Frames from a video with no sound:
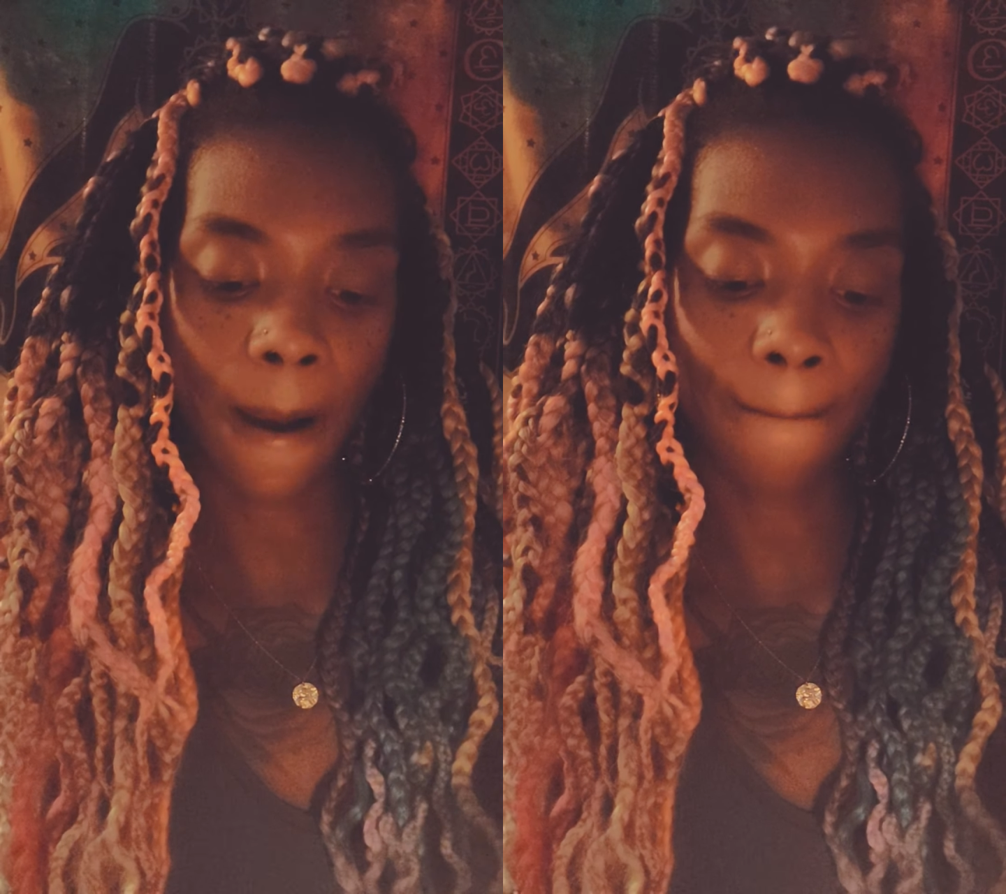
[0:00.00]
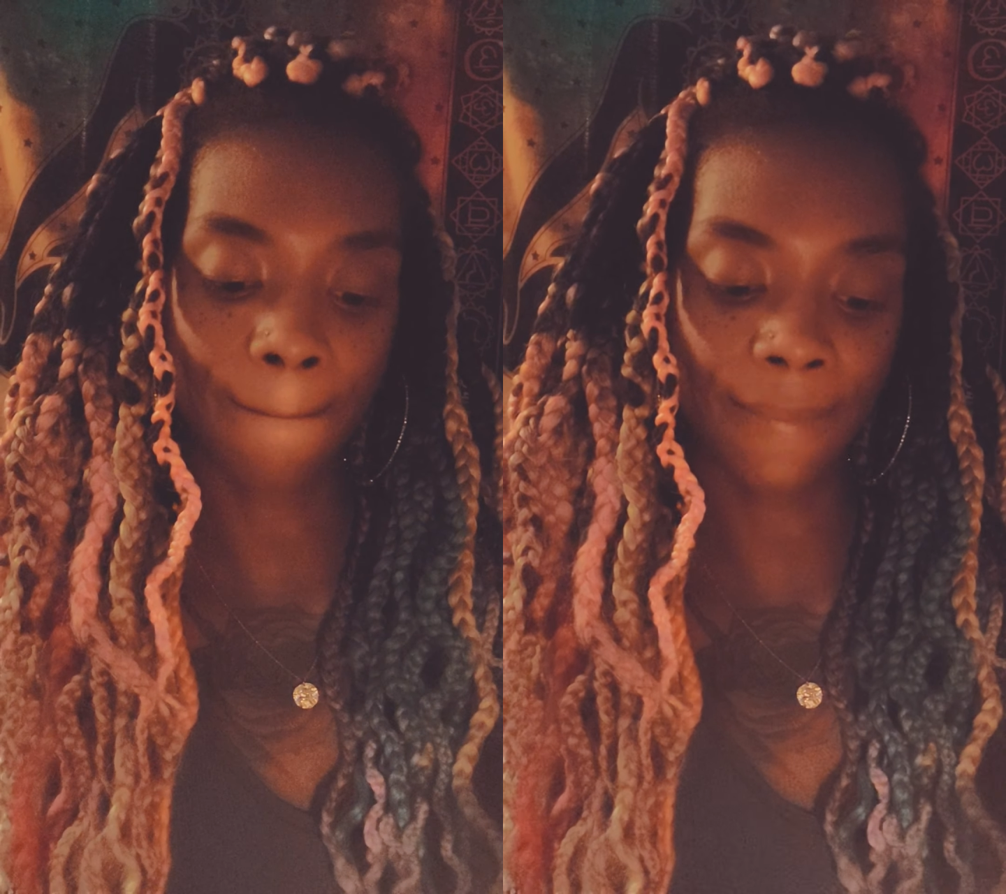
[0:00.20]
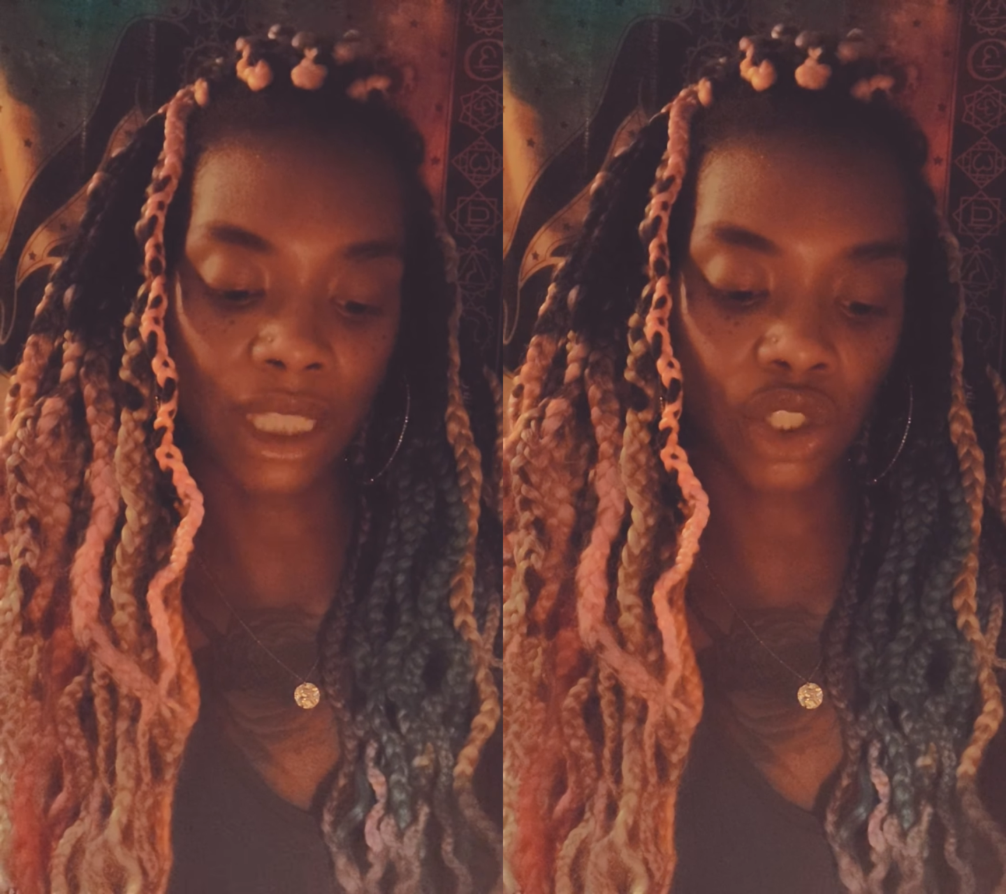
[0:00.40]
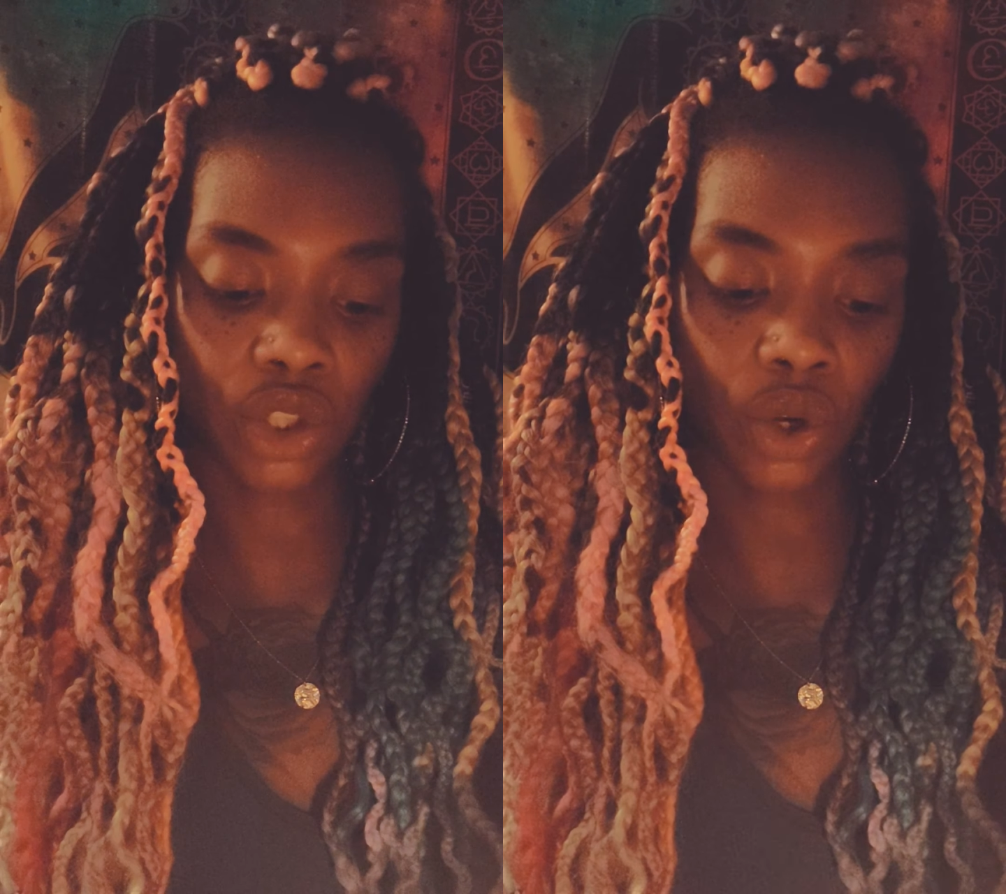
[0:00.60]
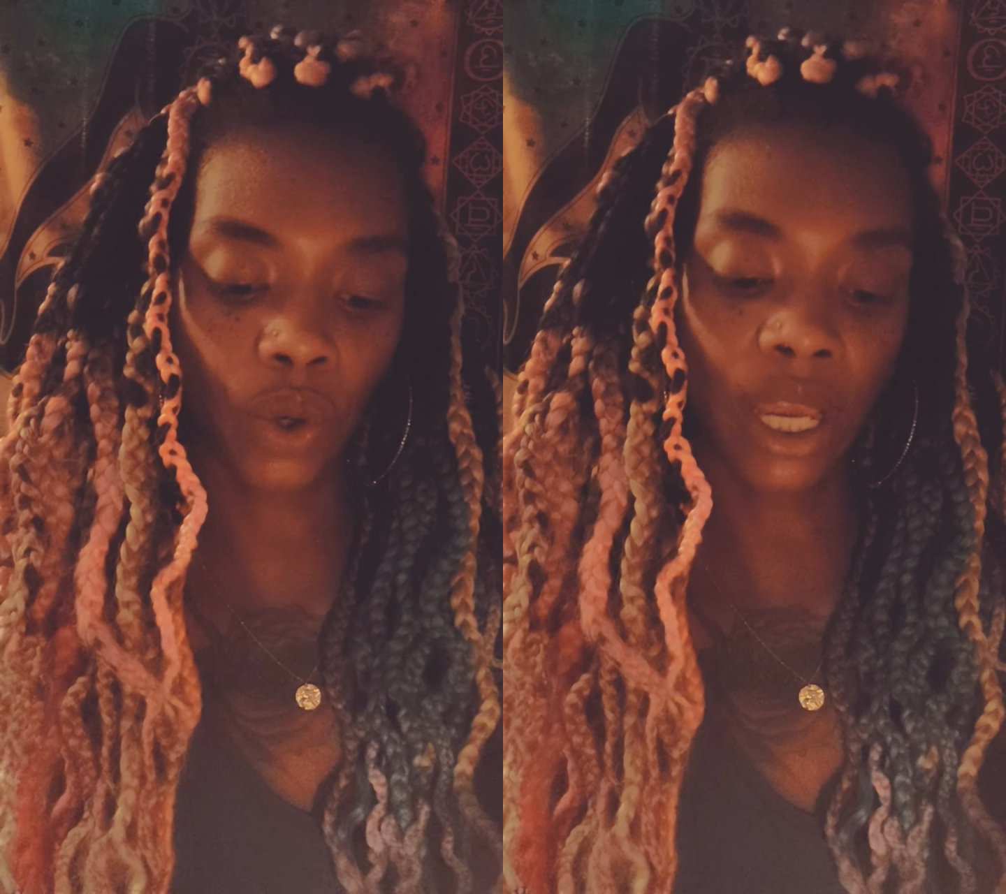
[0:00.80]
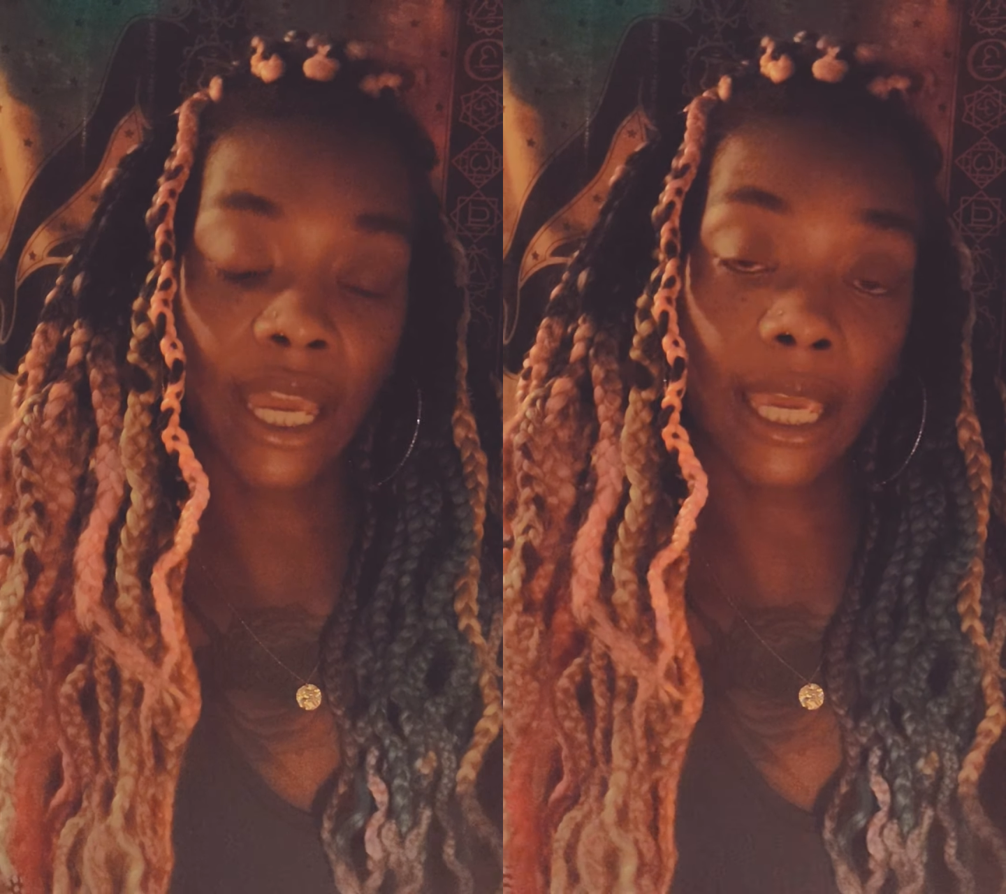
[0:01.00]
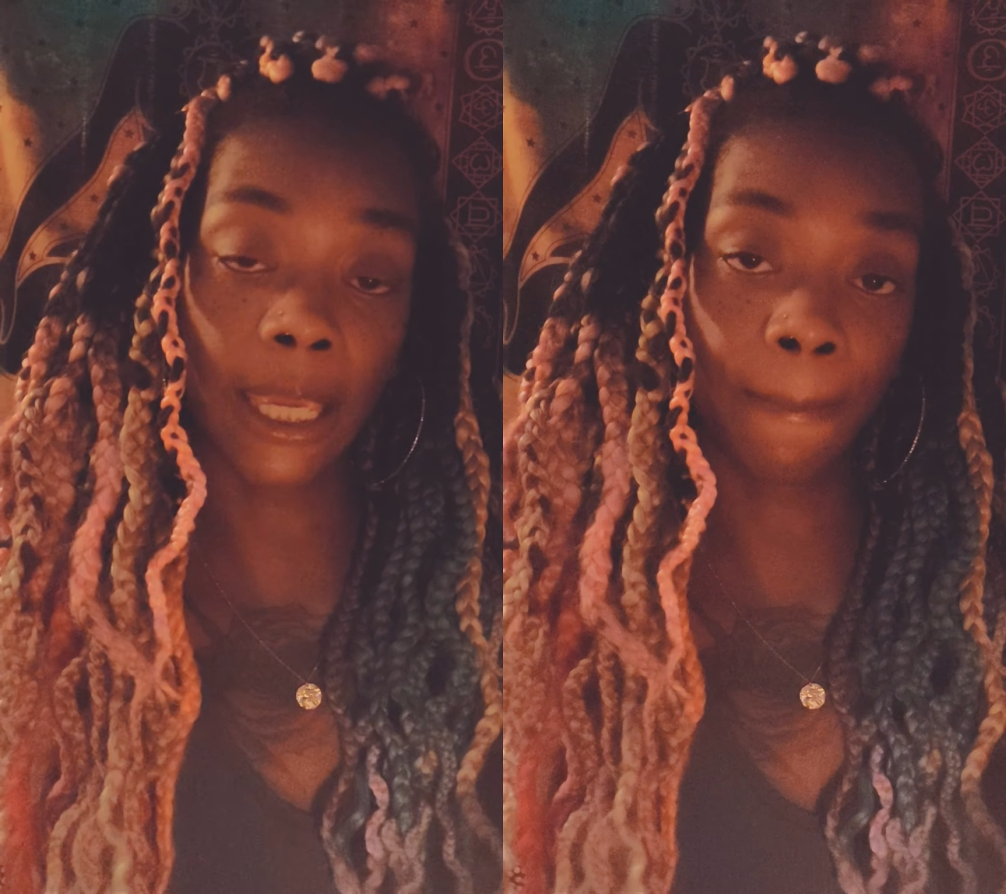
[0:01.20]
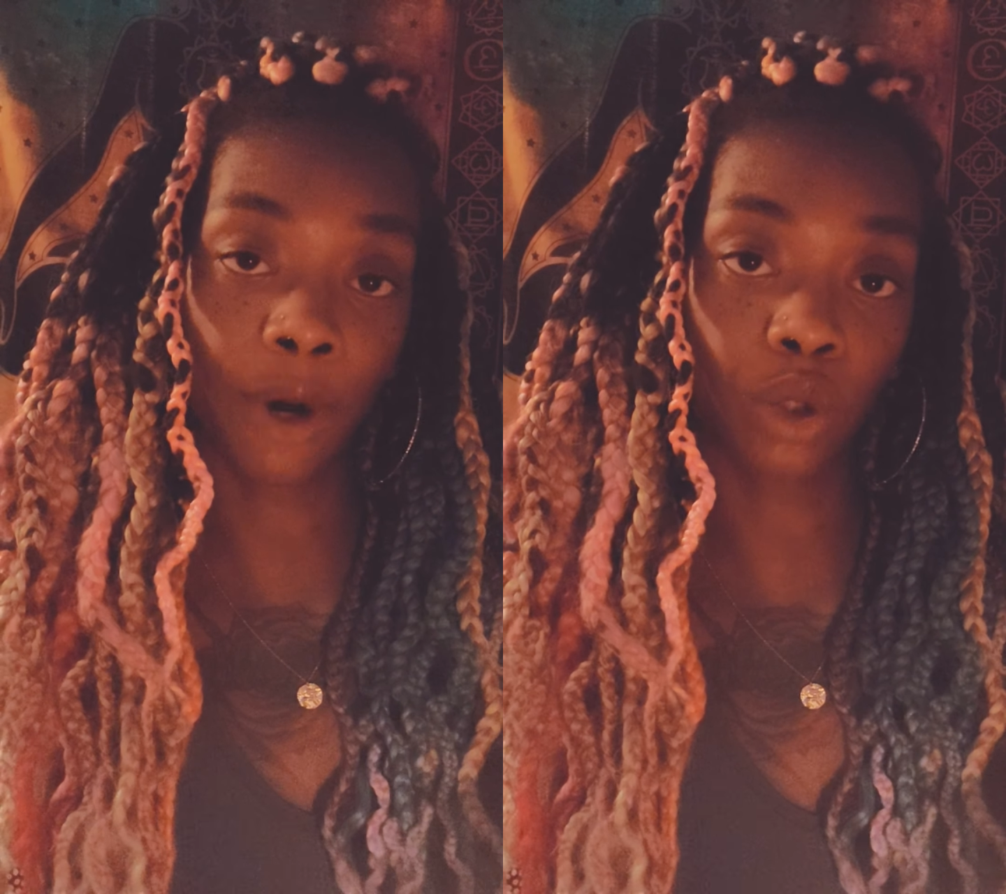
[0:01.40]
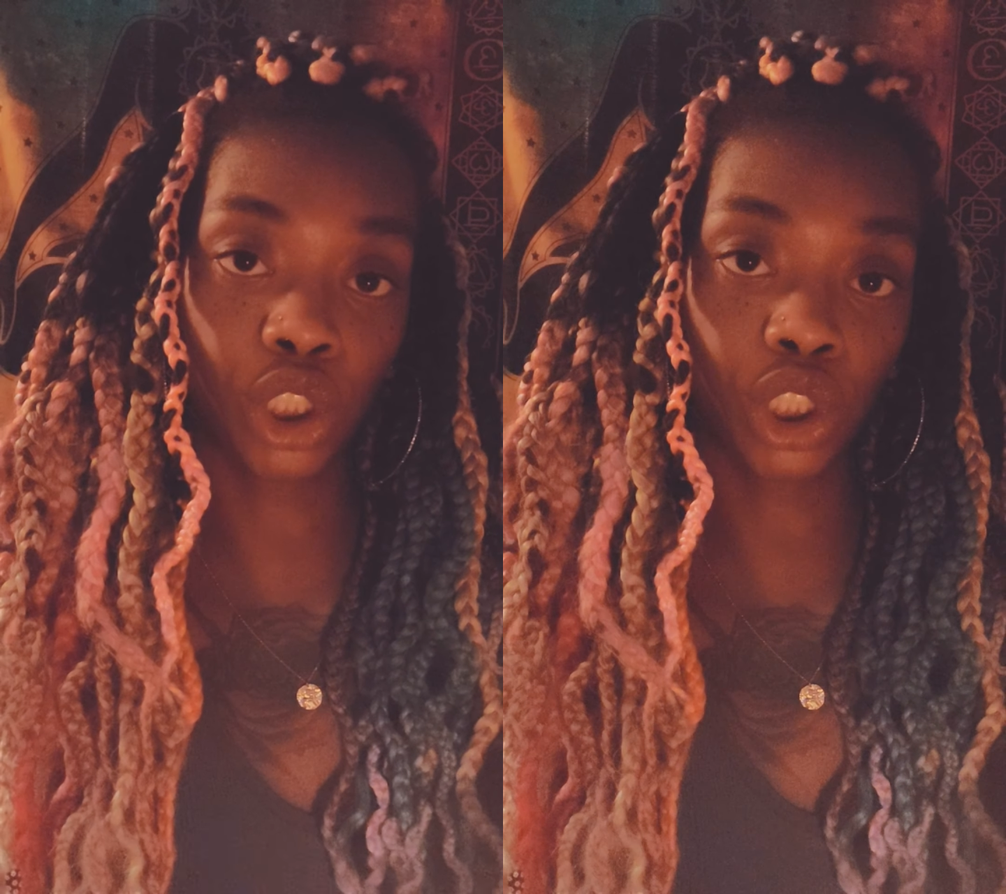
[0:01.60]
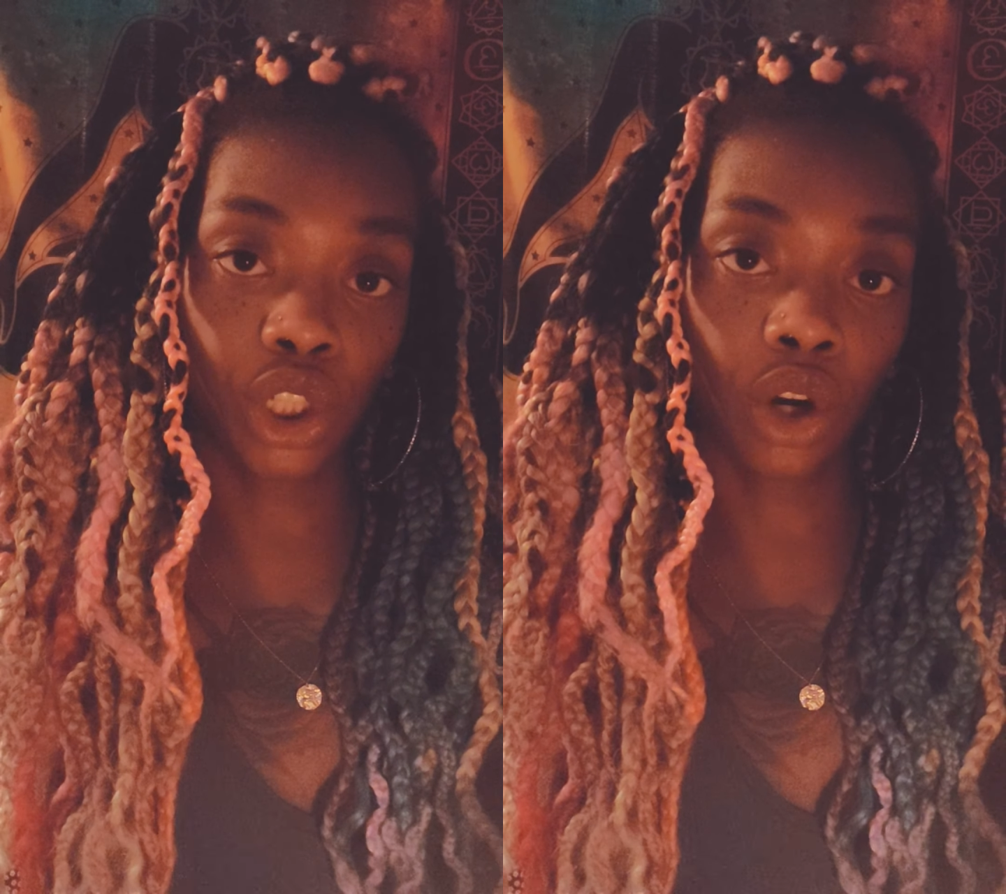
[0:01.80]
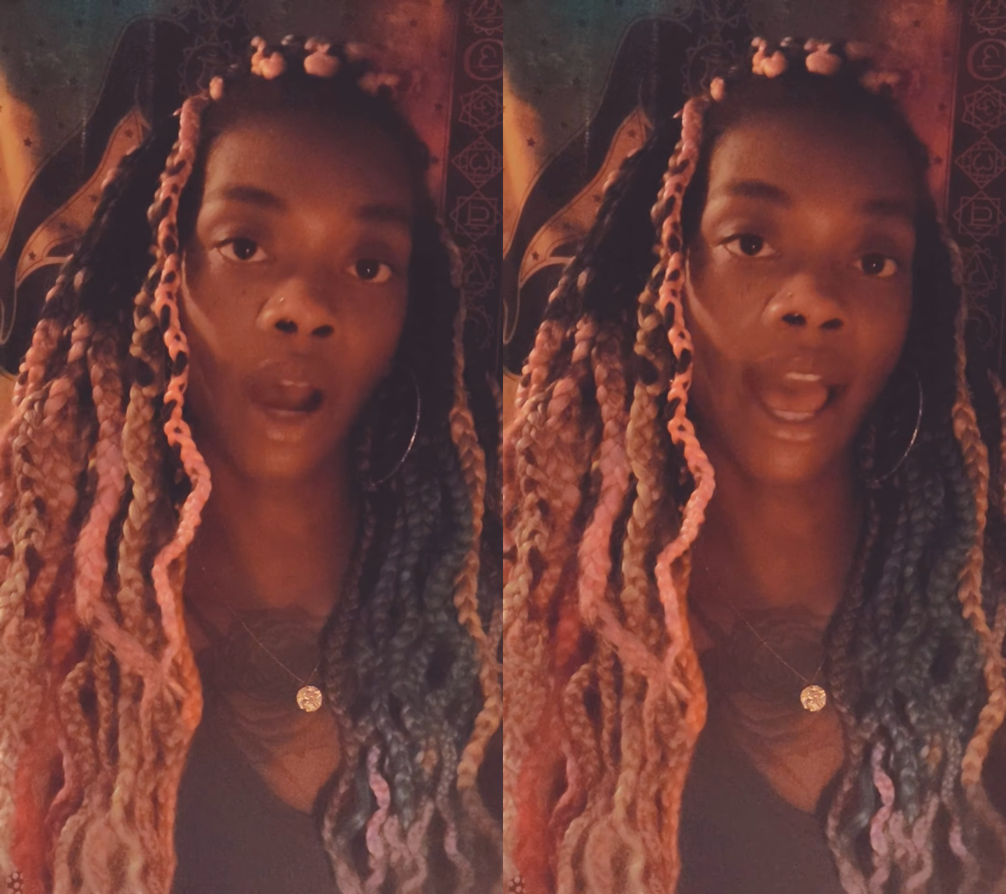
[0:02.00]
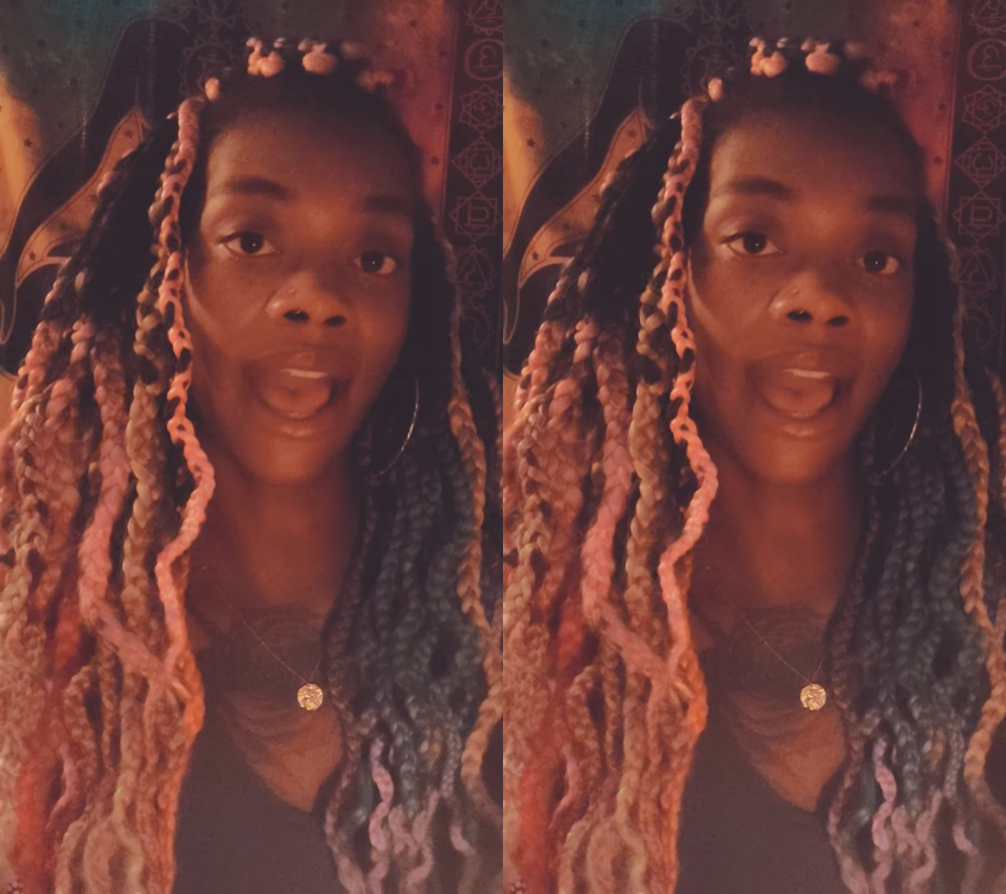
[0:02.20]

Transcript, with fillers: mental, emotional,